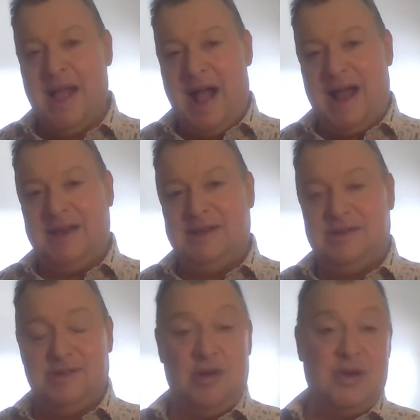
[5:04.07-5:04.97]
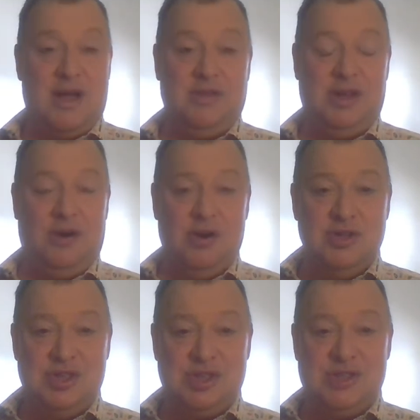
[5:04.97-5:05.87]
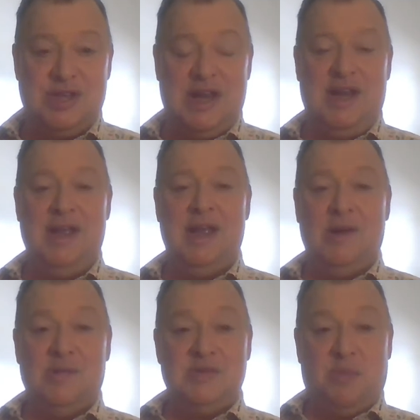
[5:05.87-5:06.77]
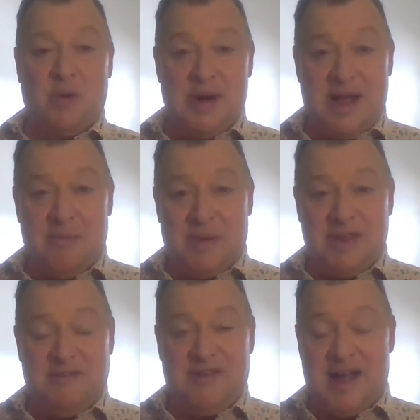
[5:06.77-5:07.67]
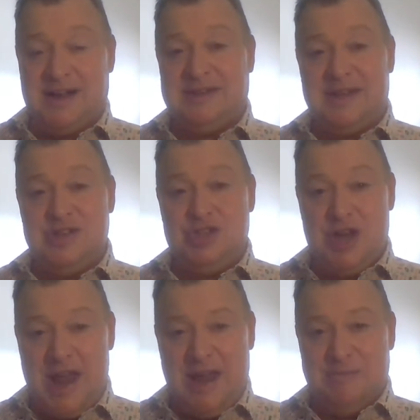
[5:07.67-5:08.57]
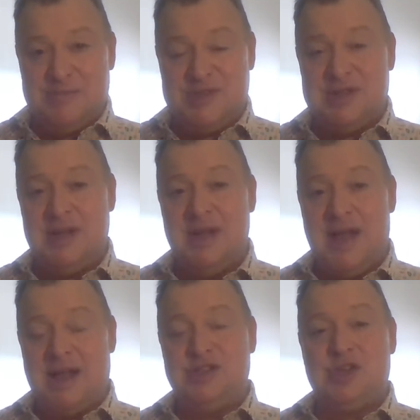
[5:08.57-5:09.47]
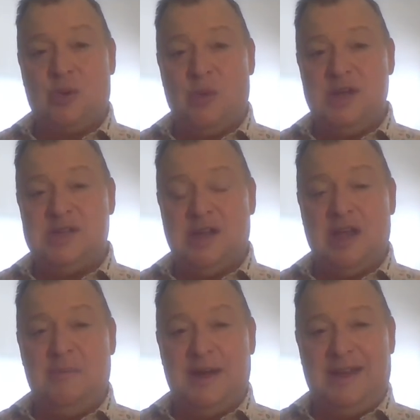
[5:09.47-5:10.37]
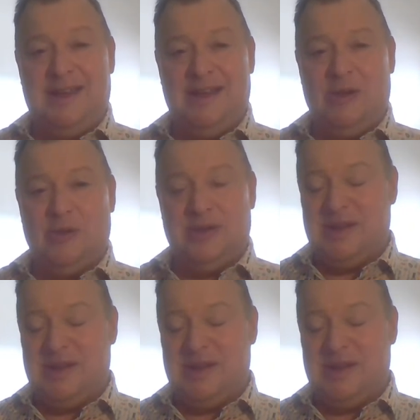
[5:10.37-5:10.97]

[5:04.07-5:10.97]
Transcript: And no doubt the urgency was borne out by the fact that James had so recently been killed.